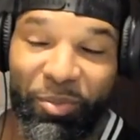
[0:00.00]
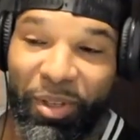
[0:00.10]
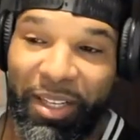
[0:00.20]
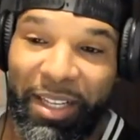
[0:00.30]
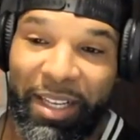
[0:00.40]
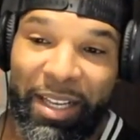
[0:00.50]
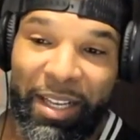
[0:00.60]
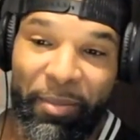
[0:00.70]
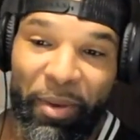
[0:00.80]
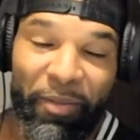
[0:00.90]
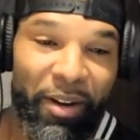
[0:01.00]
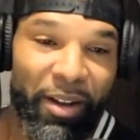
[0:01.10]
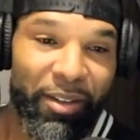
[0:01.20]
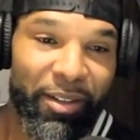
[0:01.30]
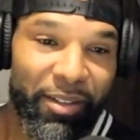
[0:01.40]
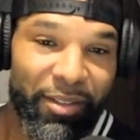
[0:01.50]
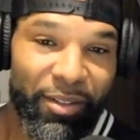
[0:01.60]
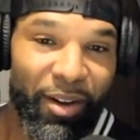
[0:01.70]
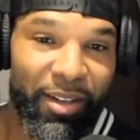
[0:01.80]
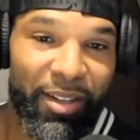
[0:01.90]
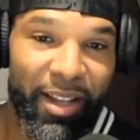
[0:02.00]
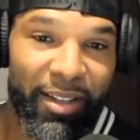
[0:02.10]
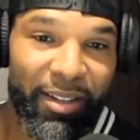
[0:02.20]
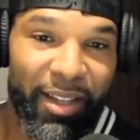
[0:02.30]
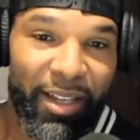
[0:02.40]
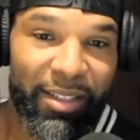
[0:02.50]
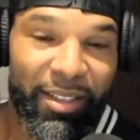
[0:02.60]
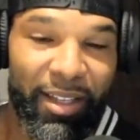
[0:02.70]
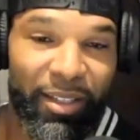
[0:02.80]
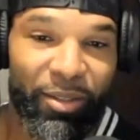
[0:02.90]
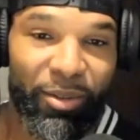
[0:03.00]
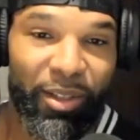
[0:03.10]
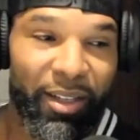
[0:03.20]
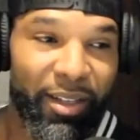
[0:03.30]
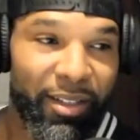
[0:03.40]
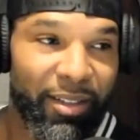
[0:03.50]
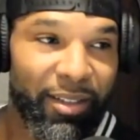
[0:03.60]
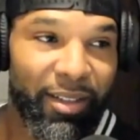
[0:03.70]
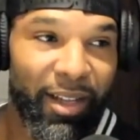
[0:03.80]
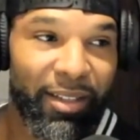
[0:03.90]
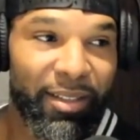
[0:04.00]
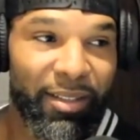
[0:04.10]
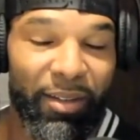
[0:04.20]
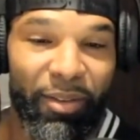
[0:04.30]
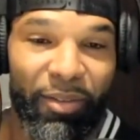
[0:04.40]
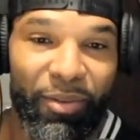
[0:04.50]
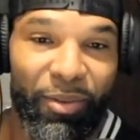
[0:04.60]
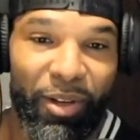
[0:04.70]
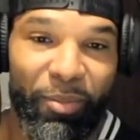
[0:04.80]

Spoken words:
But my father started that legacy at Tulane in 1974.